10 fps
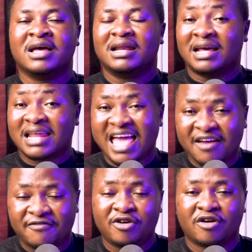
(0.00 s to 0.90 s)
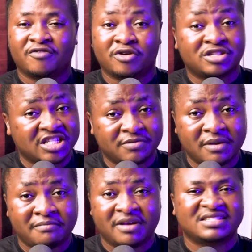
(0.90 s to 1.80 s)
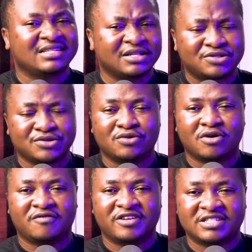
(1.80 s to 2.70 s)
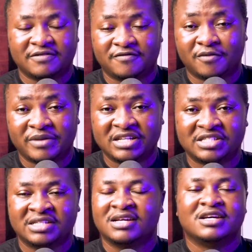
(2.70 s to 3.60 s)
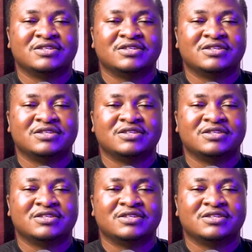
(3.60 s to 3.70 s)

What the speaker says: Let every of your church members get to know of this information,